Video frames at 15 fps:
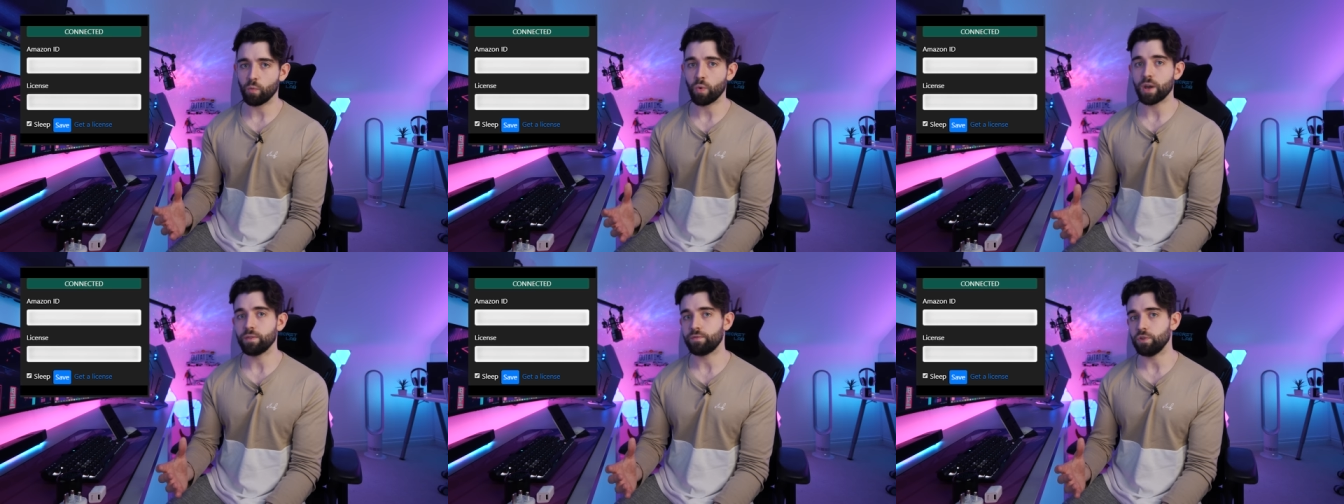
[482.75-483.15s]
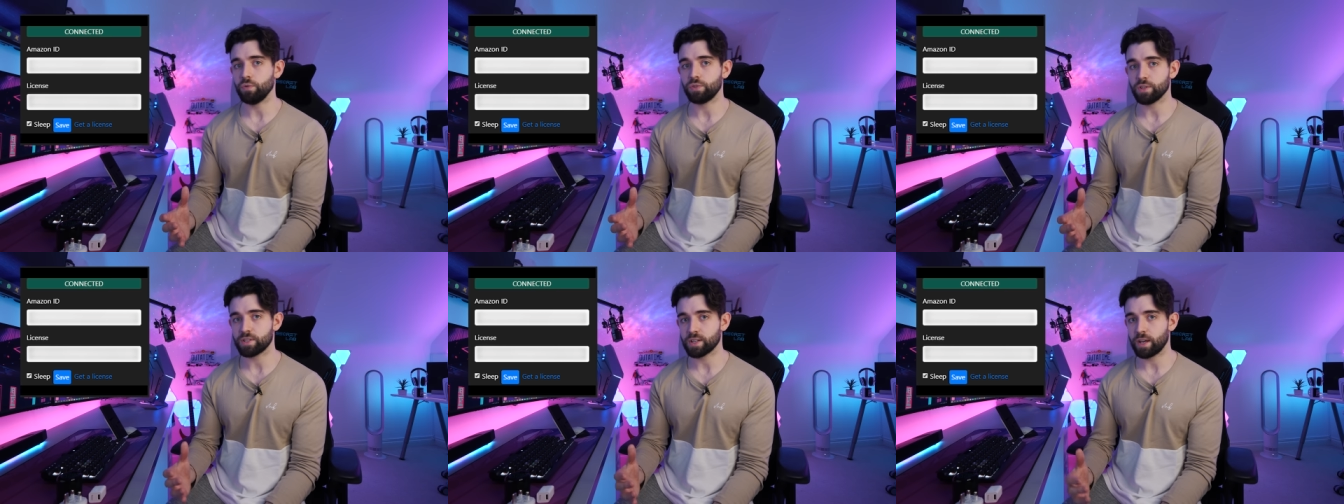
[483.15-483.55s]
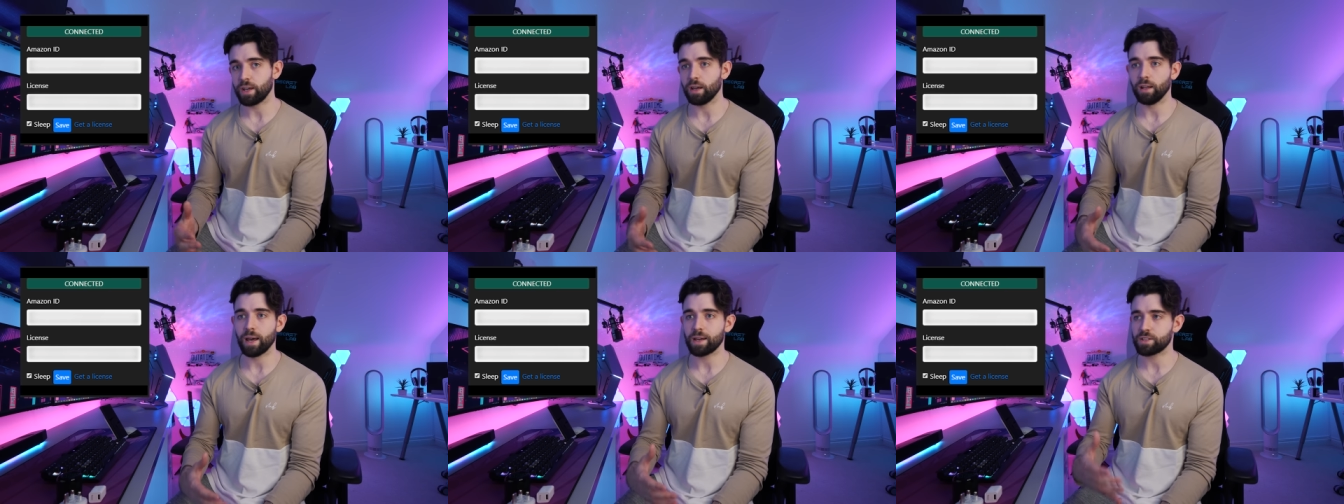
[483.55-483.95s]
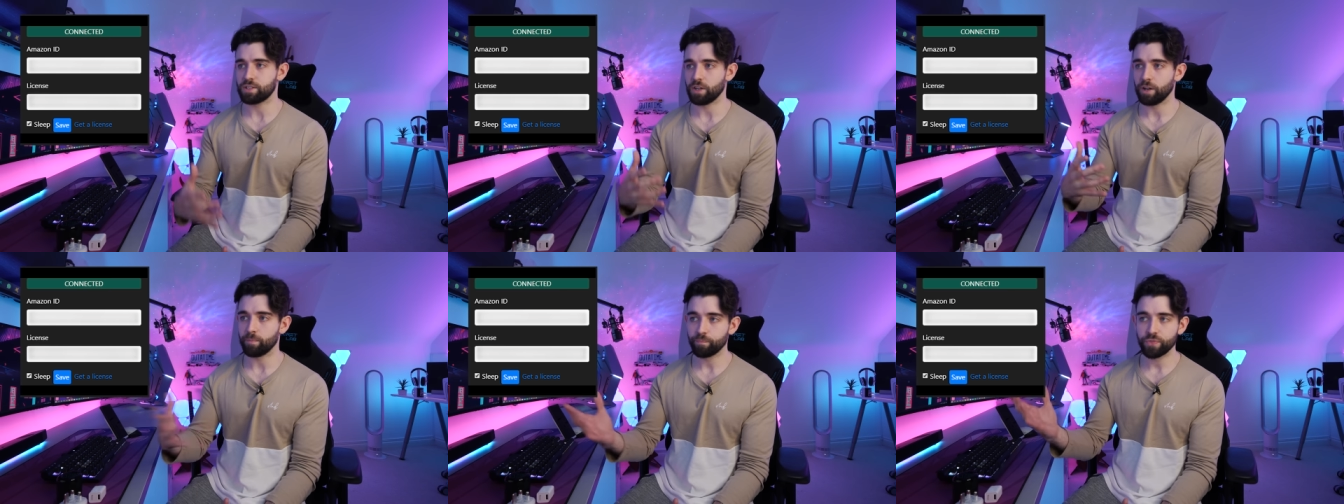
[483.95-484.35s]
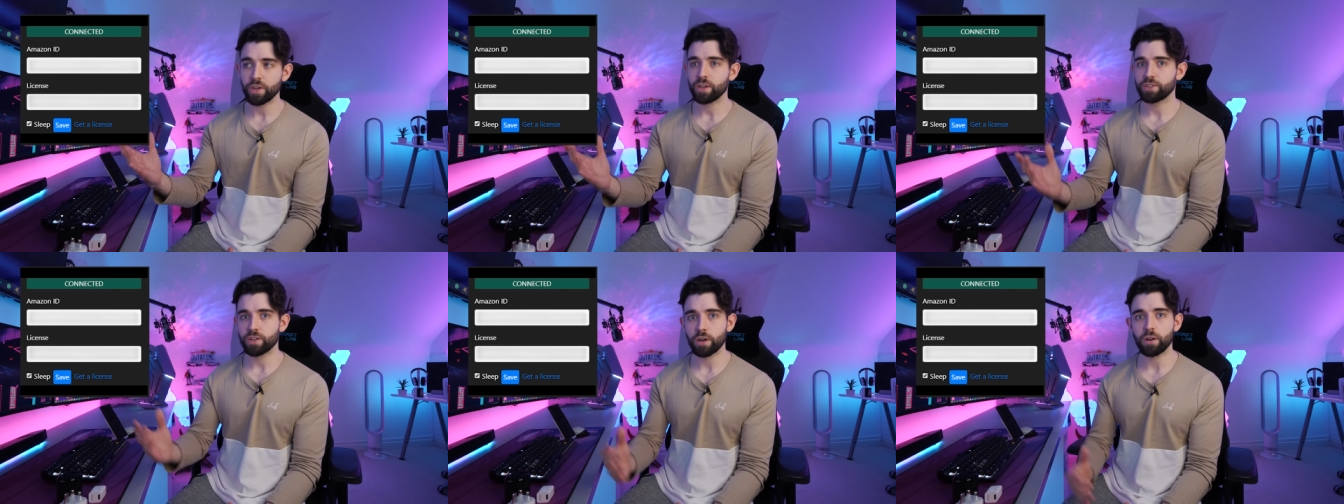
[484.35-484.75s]
and wait for you to say, Alexa,
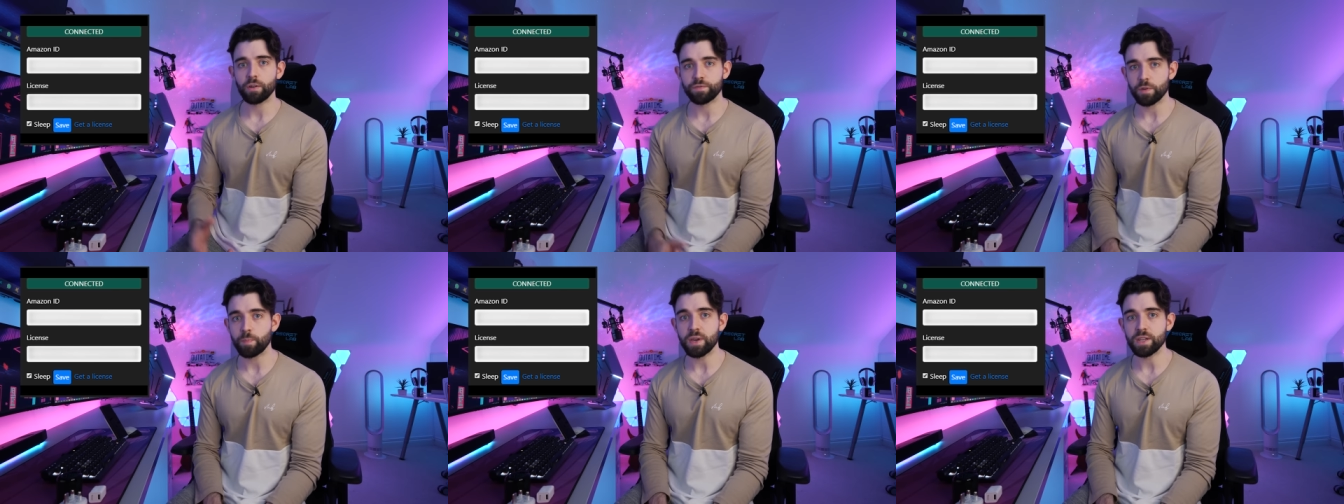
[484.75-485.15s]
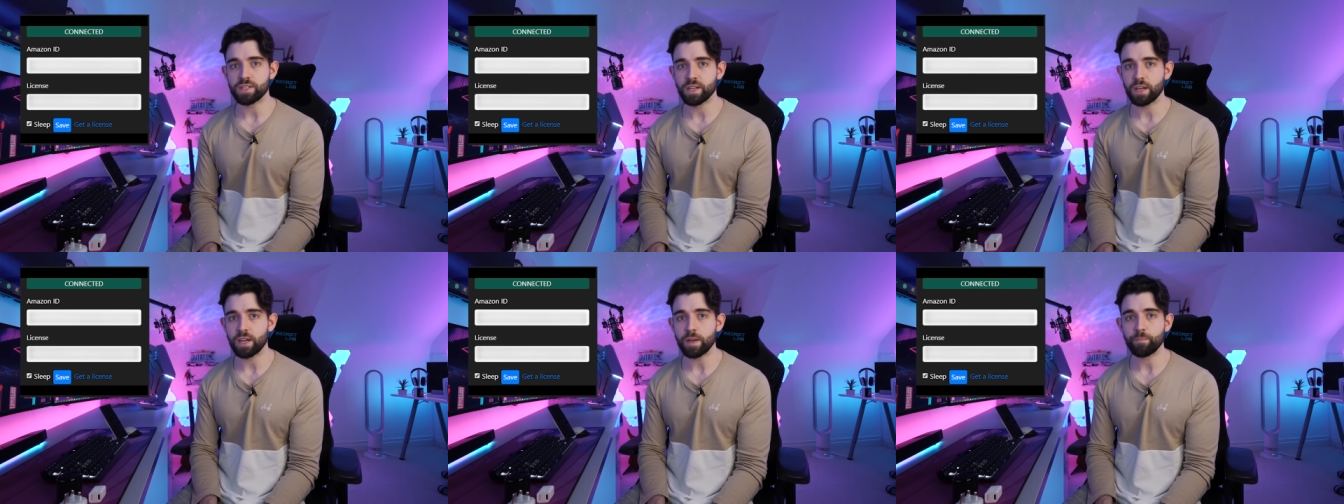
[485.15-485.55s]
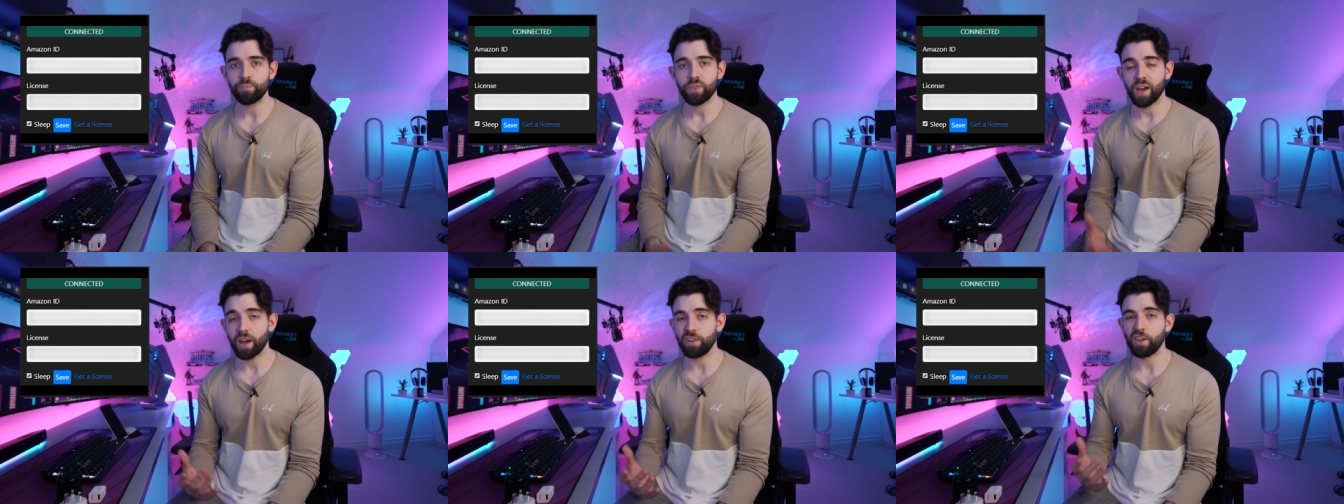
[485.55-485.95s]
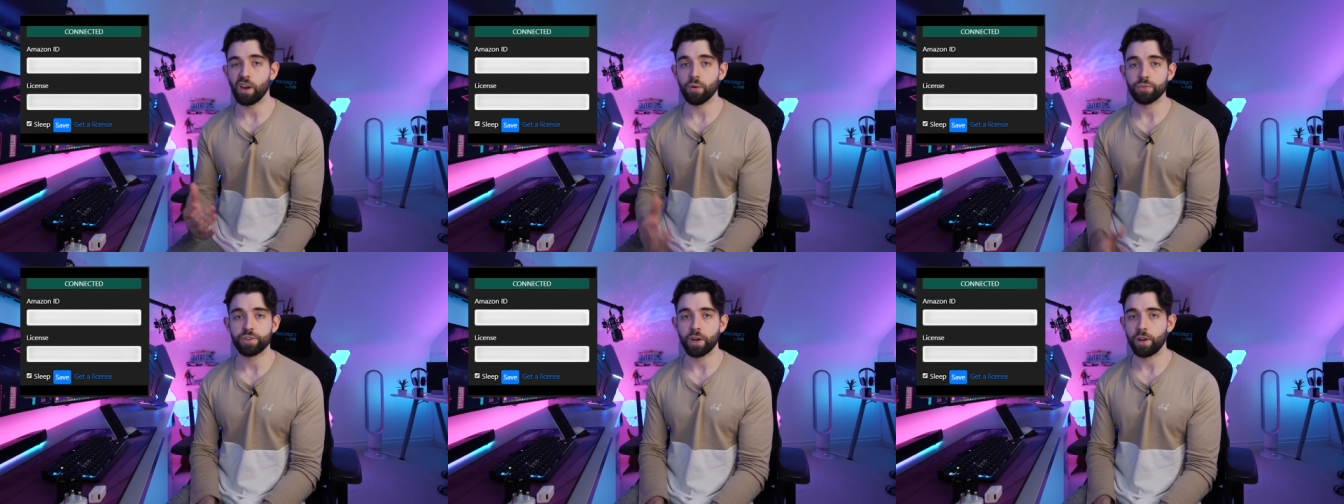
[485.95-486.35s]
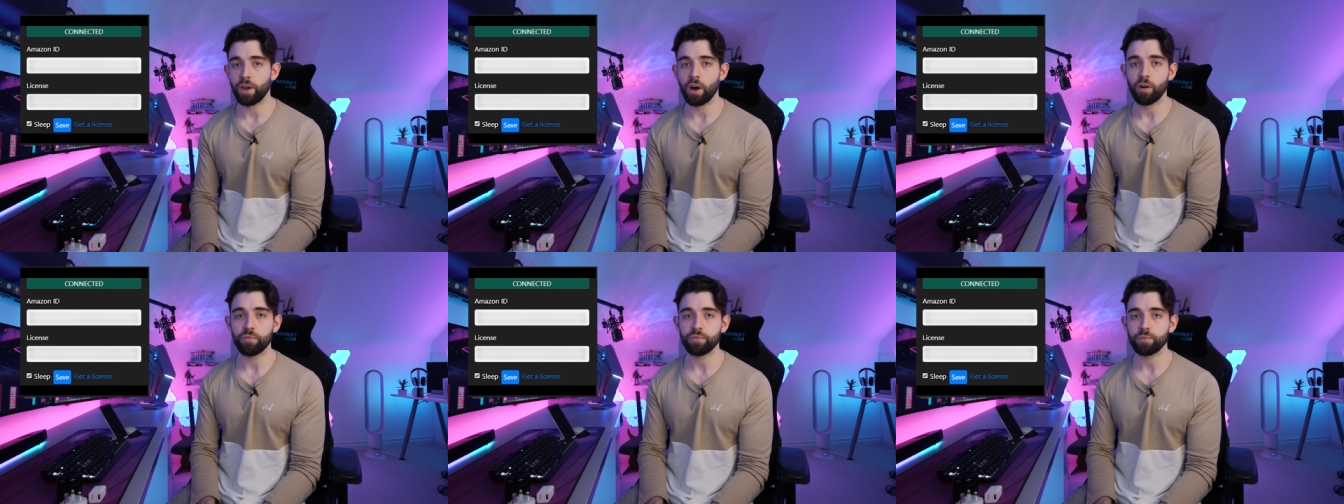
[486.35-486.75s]
turn off the PC, and yeah, it'll turn
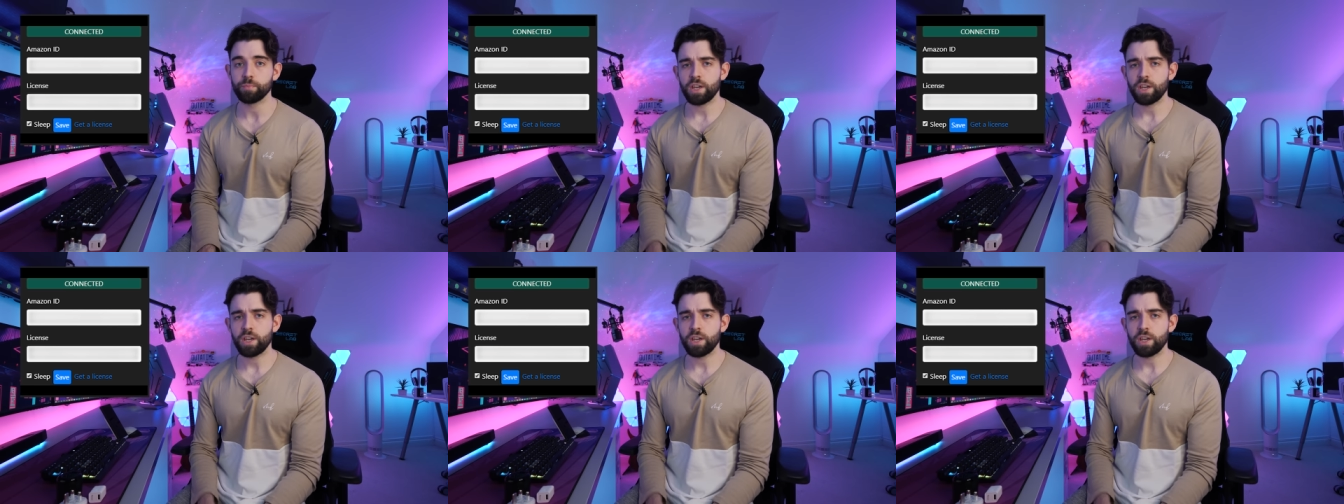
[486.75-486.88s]
it off.